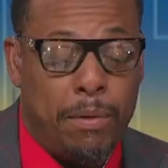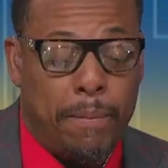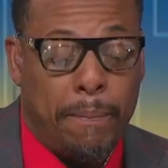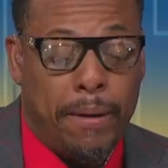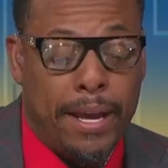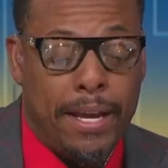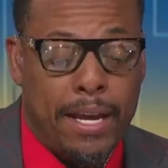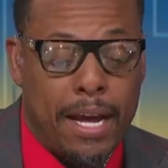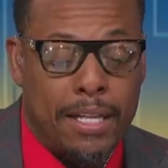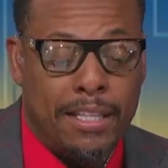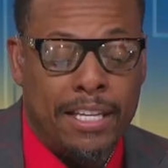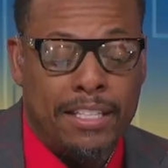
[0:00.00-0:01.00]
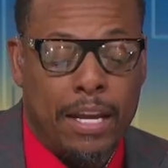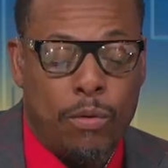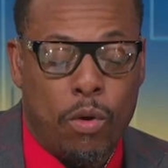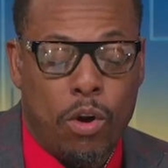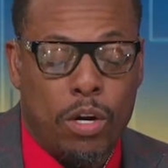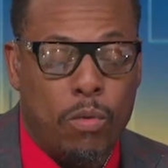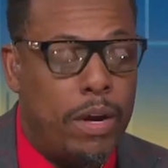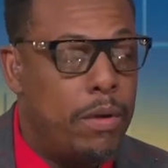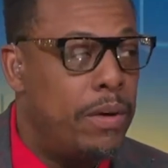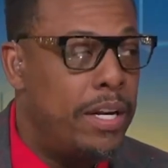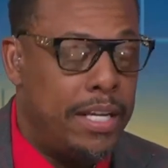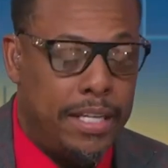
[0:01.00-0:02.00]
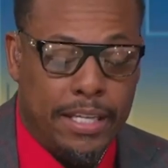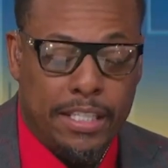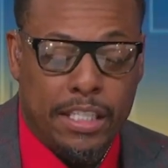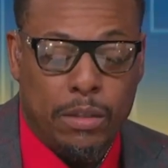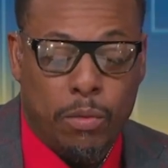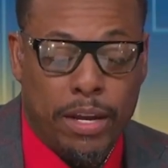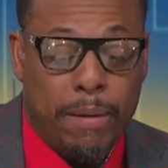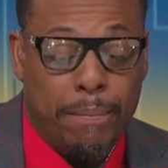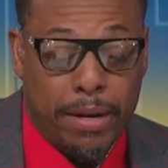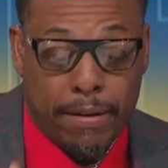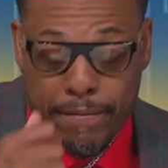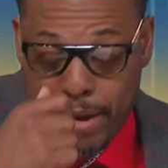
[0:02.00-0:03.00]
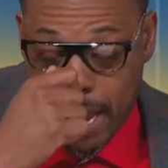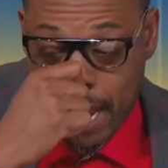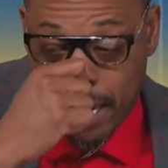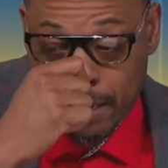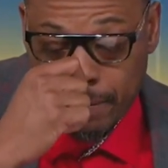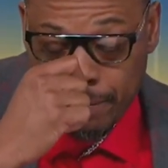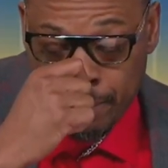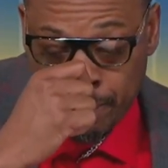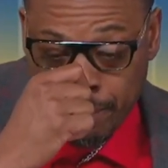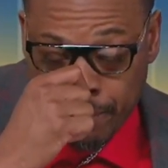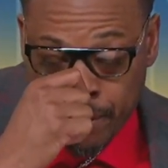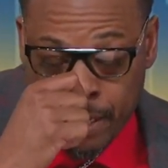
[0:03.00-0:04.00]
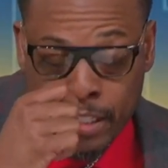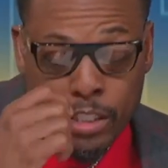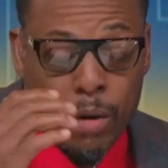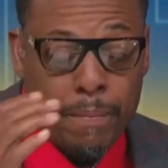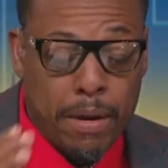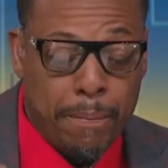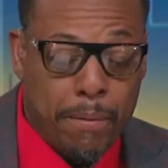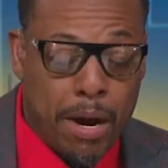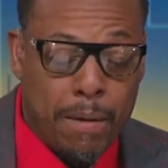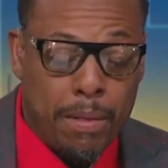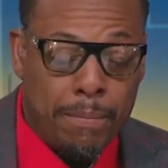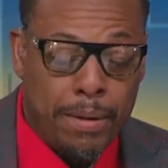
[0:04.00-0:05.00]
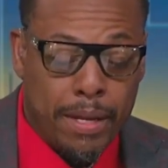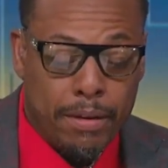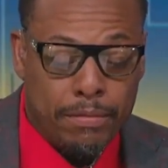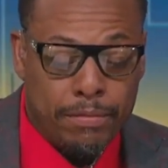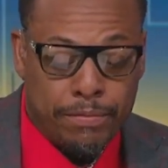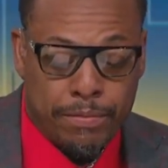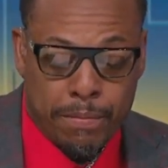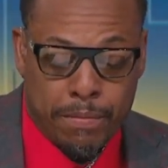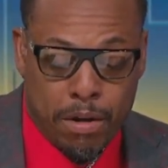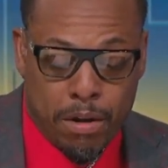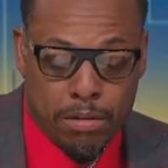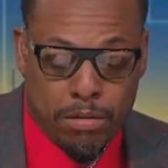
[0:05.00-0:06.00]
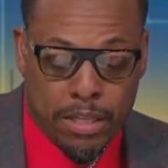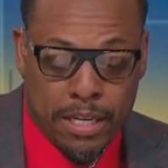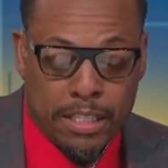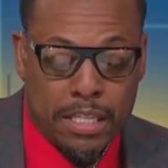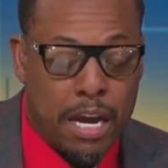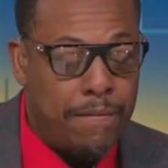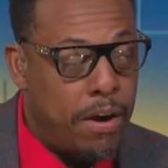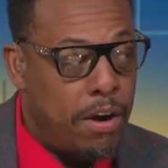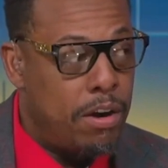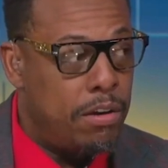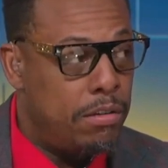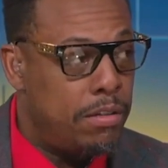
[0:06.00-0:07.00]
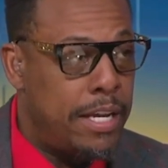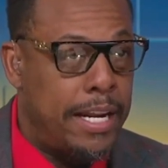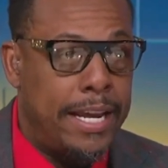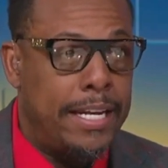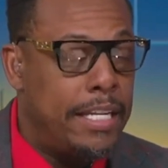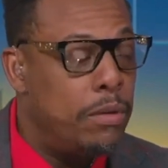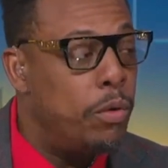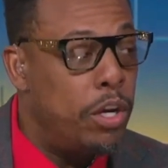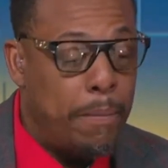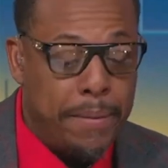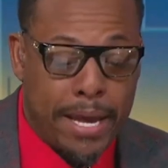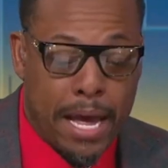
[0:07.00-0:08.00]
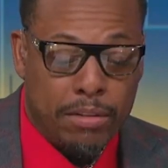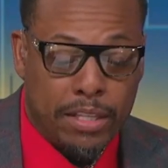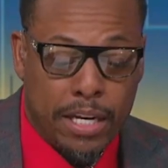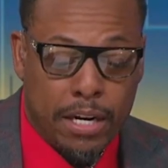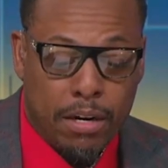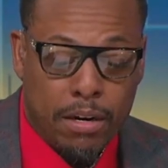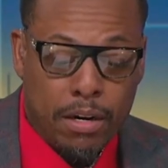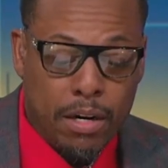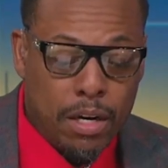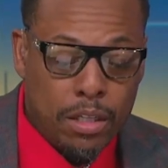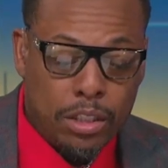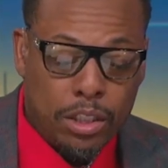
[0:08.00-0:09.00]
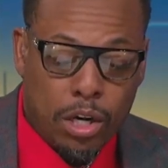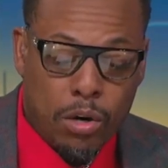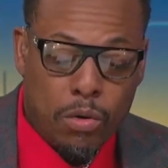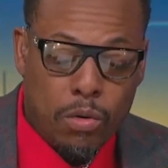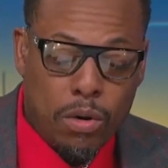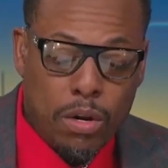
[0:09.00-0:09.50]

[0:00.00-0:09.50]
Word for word: to play, I think they walk away with an easy win. But if not, it's going to be a problem. But from all things I've heard, that AD will be out there. So